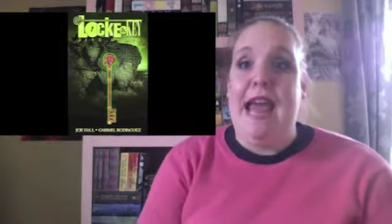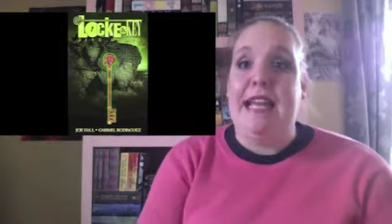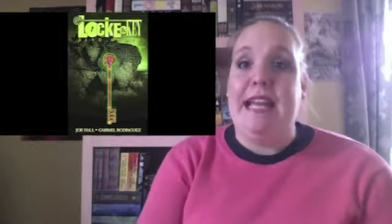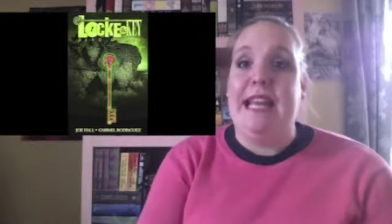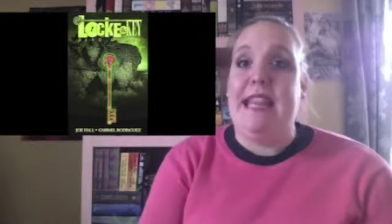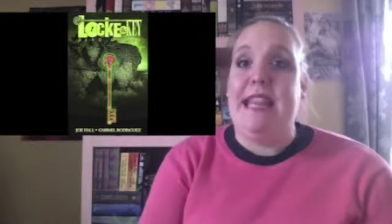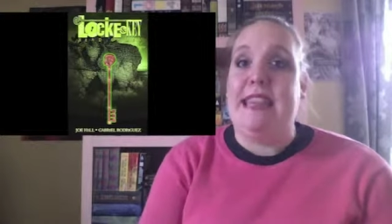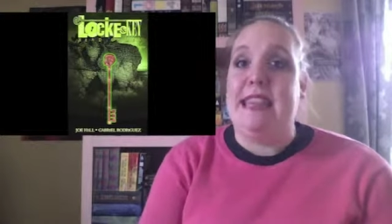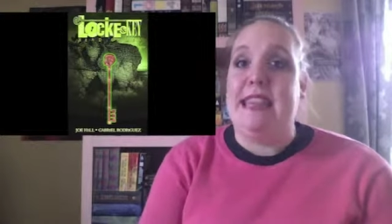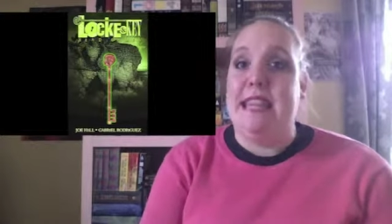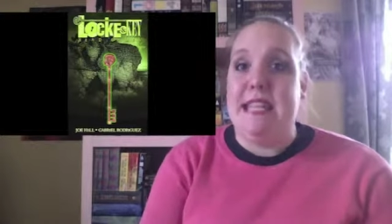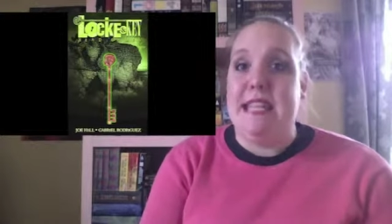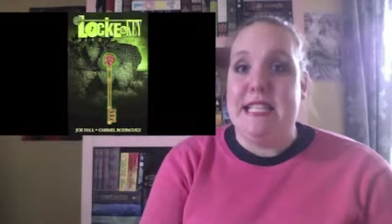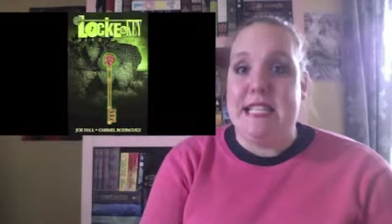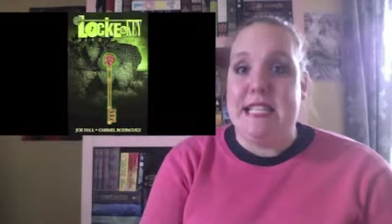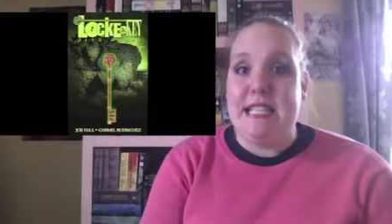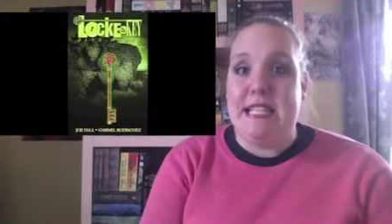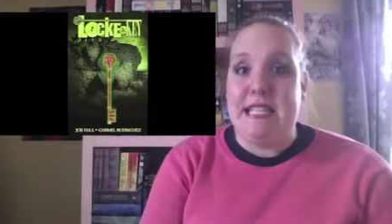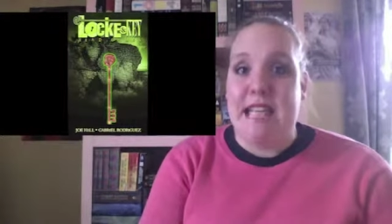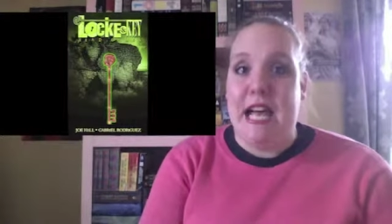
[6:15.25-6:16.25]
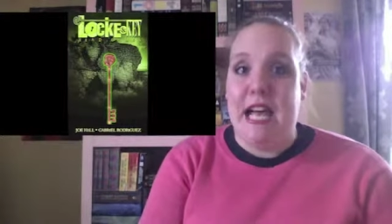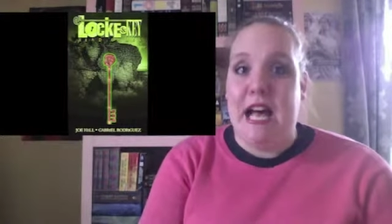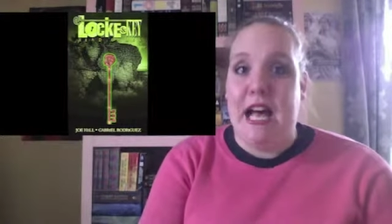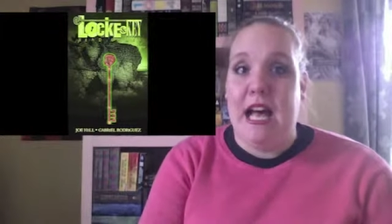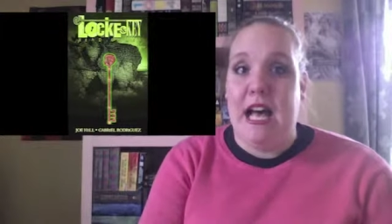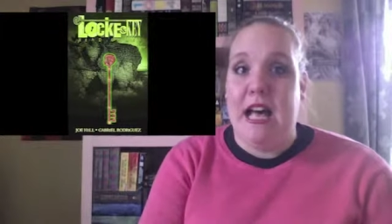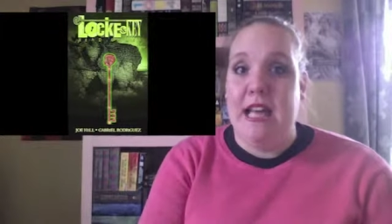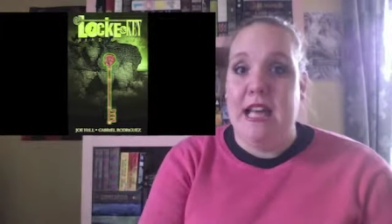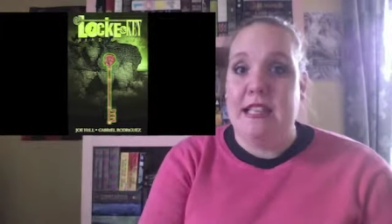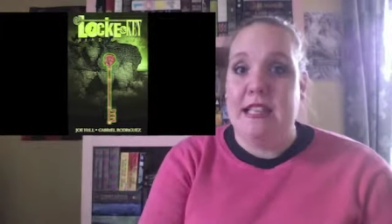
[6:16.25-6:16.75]
And this,
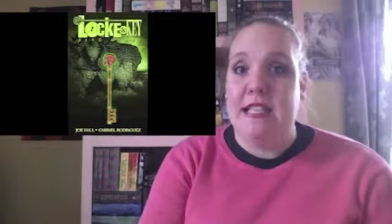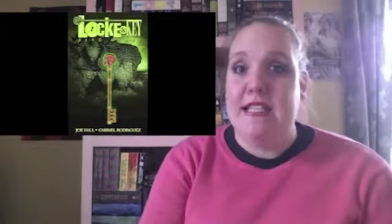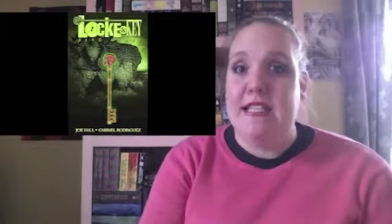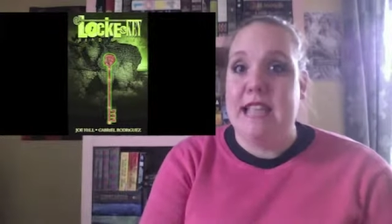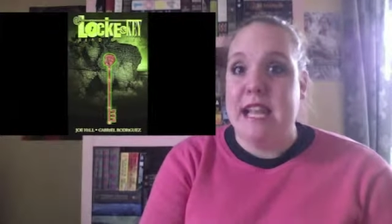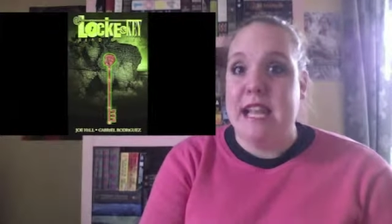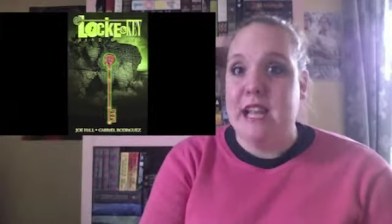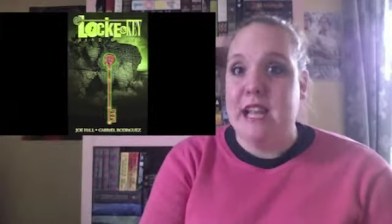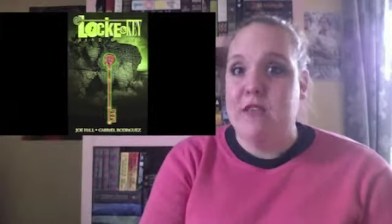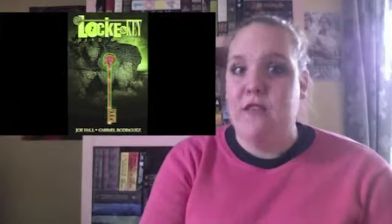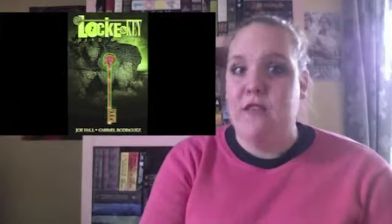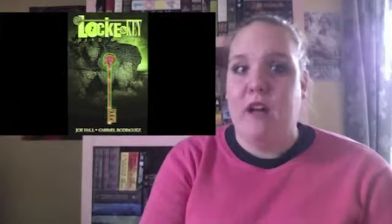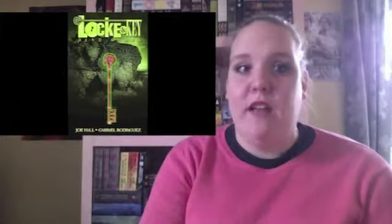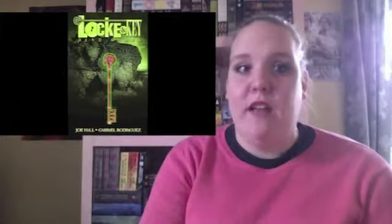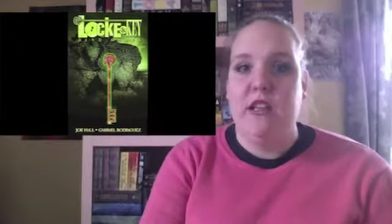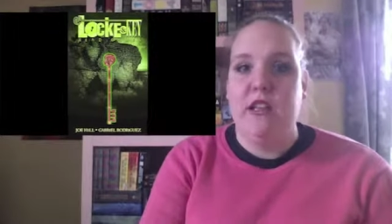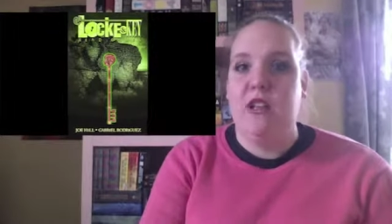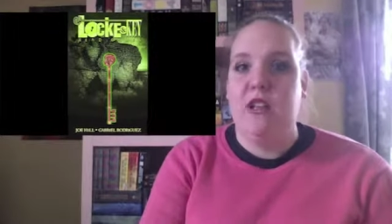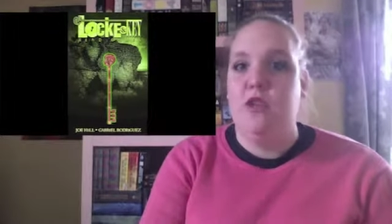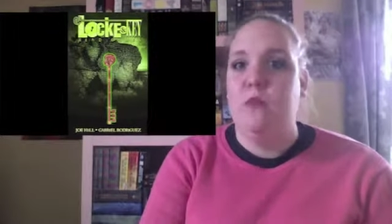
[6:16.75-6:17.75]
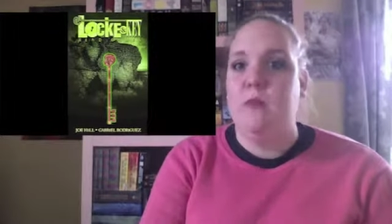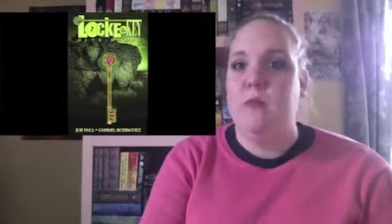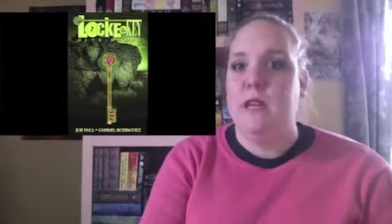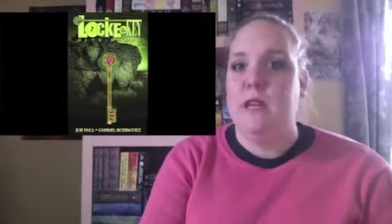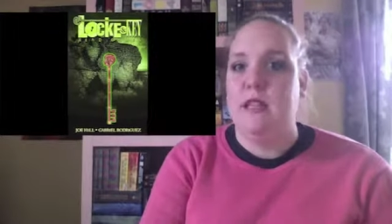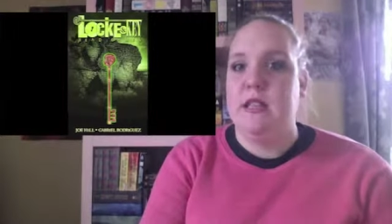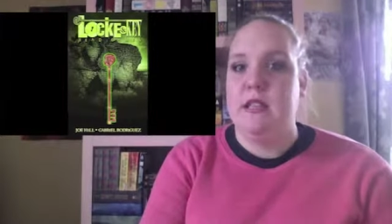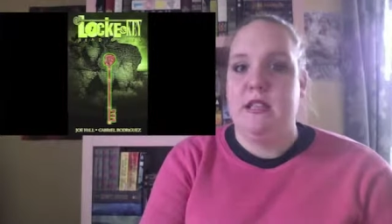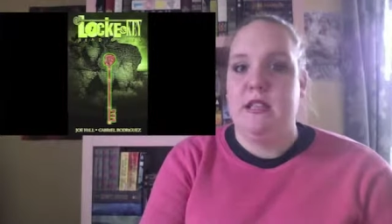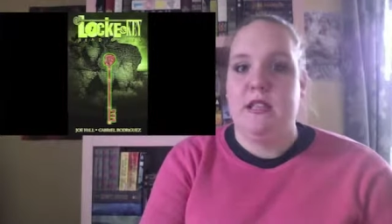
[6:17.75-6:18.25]
the second
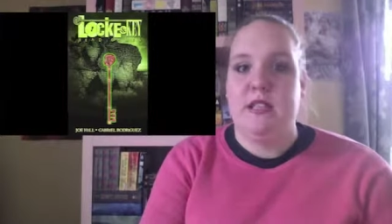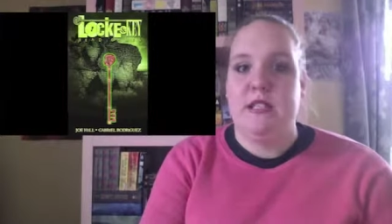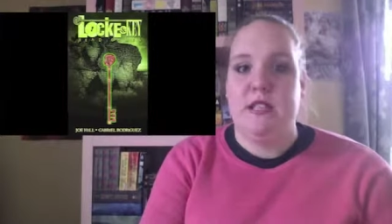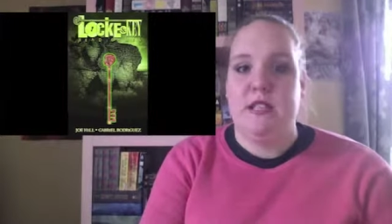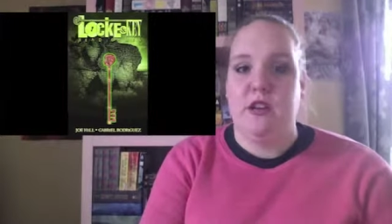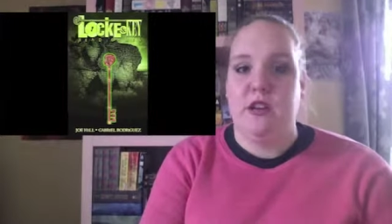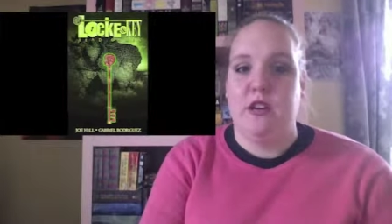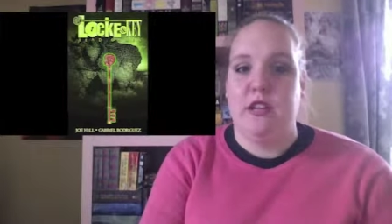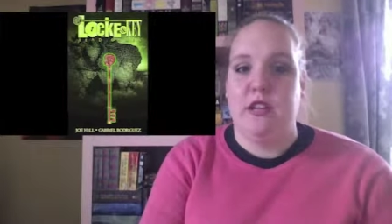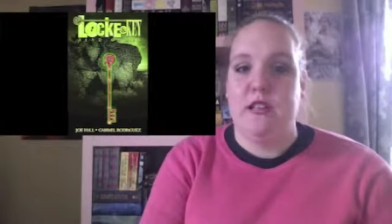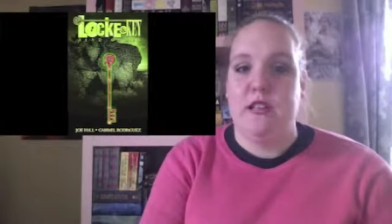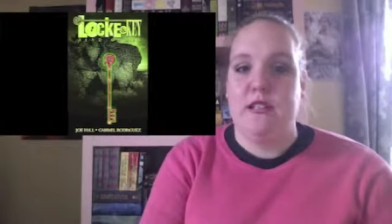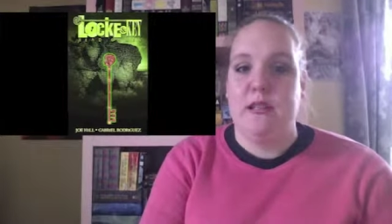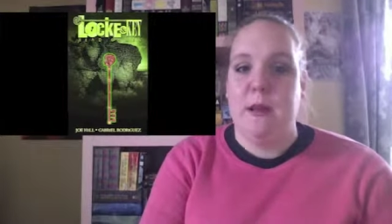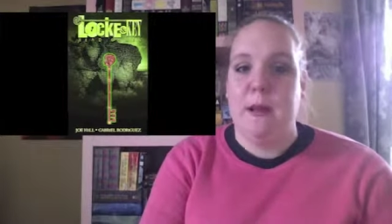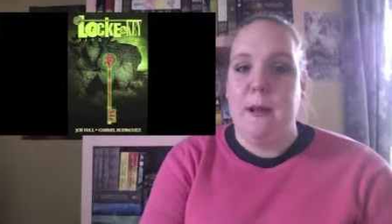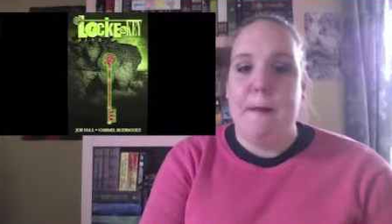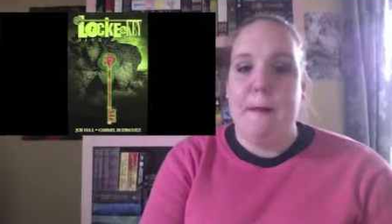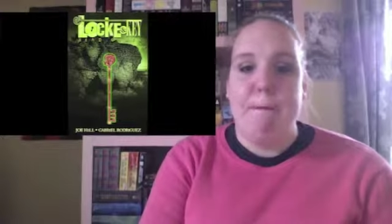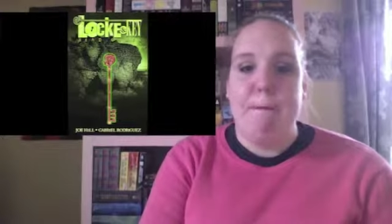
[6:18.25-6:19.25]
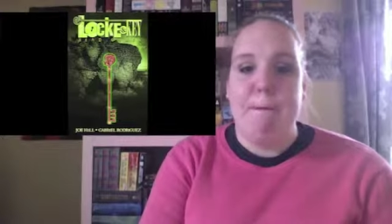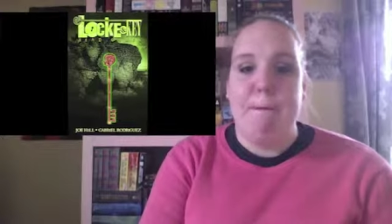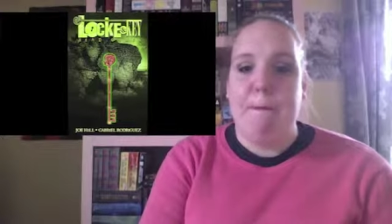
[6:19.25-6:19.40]
volume in this series